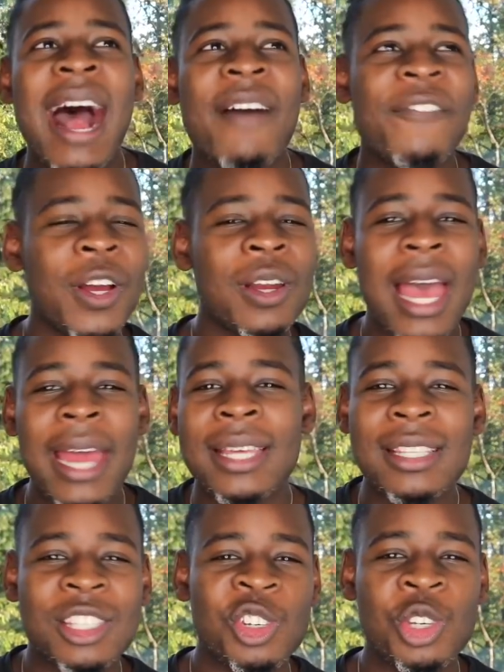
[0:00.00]
I feel like
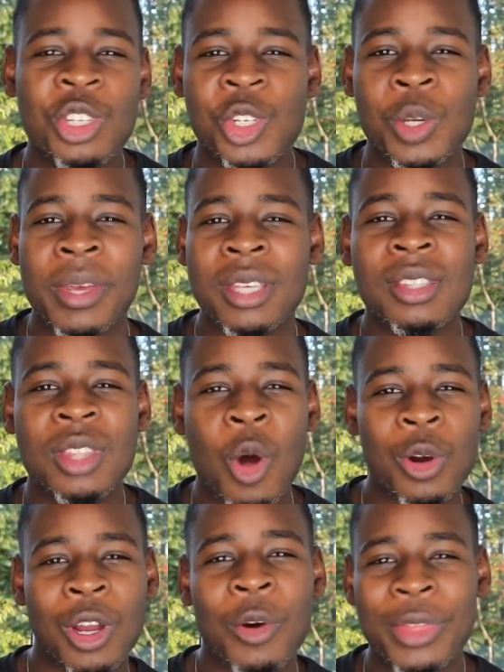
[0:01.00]
these YouTubers
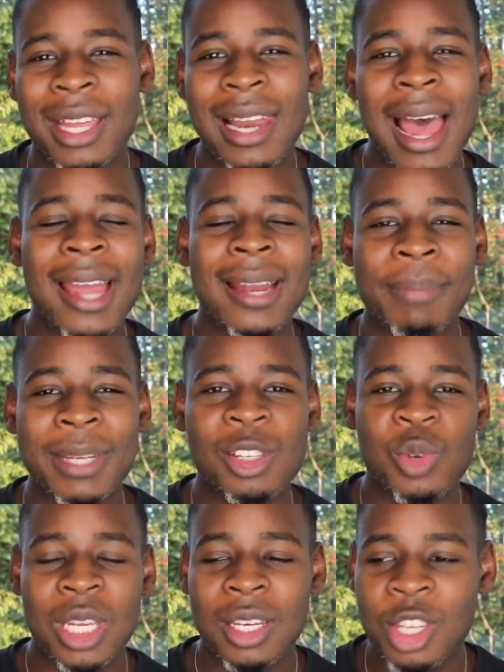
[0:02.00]
don't know the line
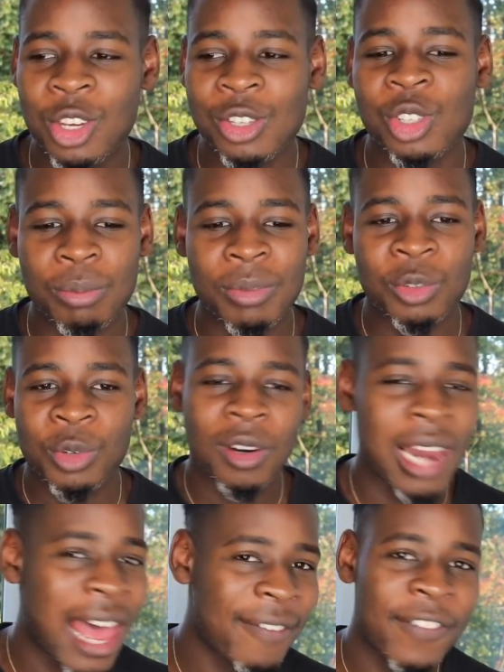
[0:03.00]
between YouTube and real
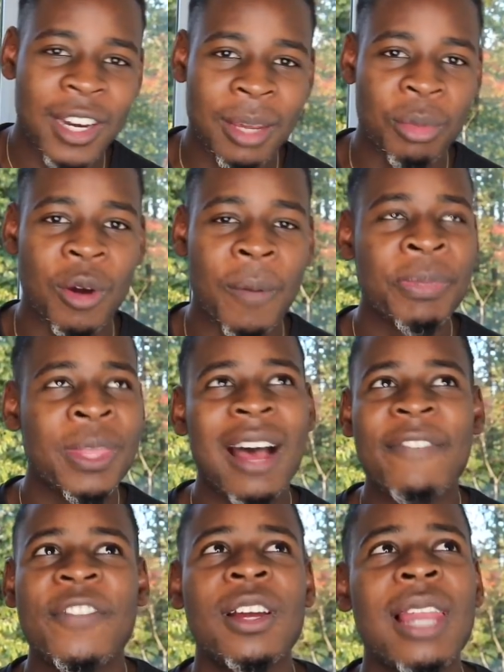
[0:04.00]
life anymore. I
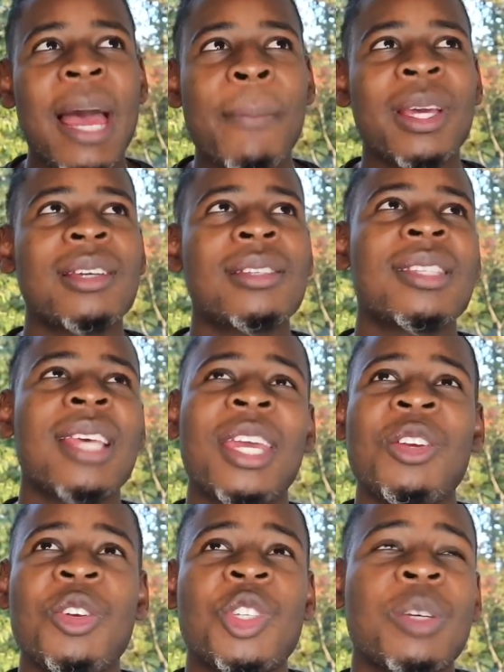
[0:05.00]
feel like because their
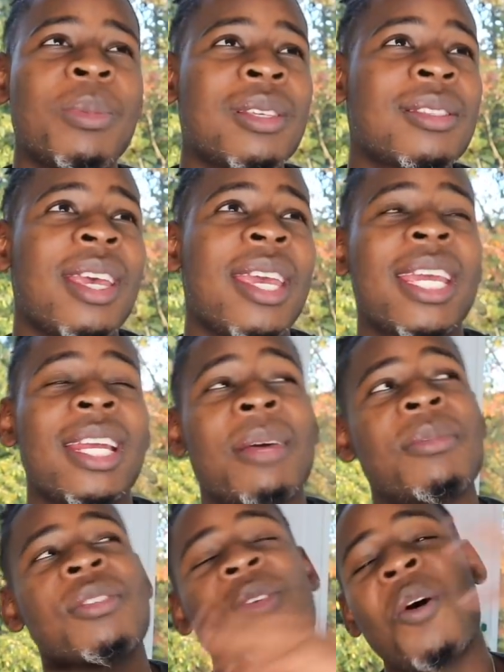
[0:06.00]
YouTubers taking
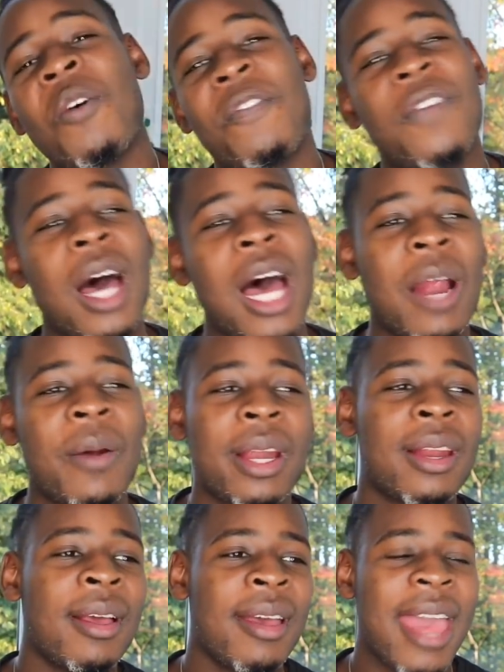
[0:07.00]
them so far
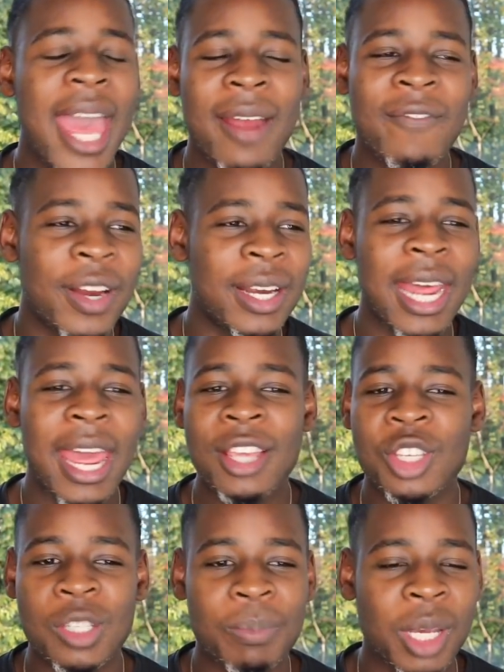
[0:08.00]
and every day
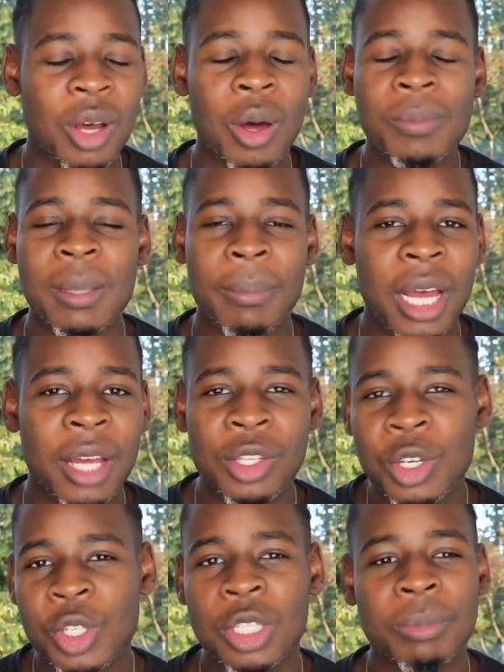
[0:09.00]
just becomes about
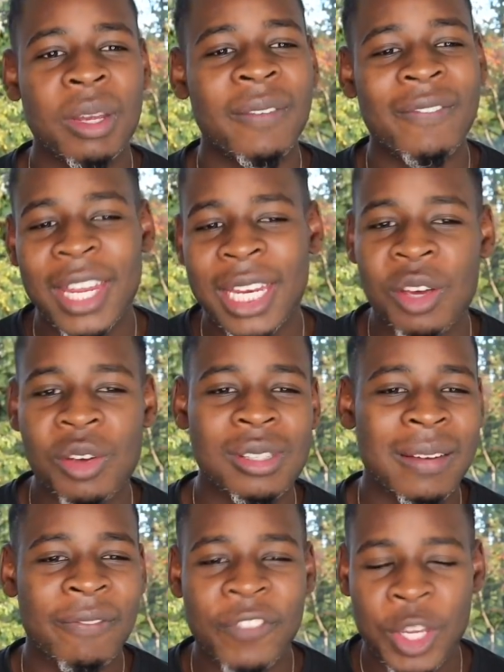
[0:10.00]
YouTube and videos
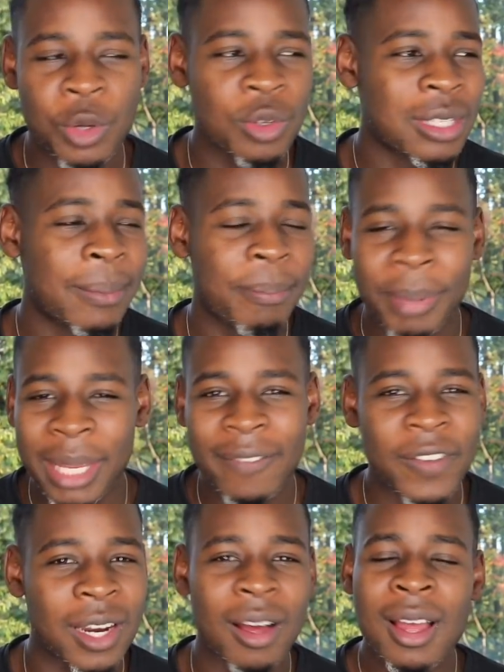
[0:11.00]
and views and
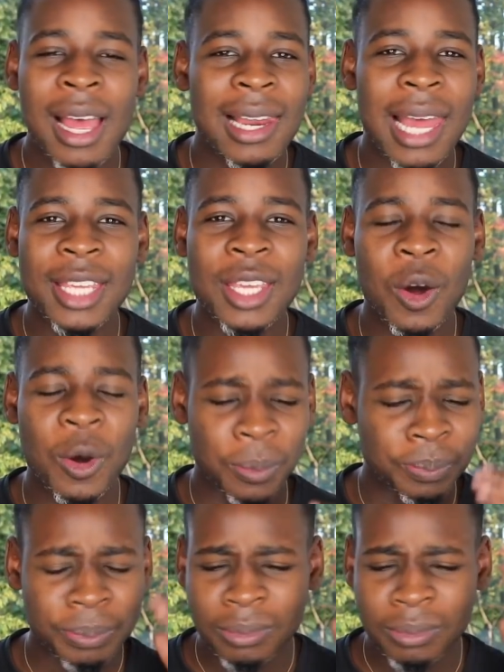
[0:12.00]
beef and, like, yo,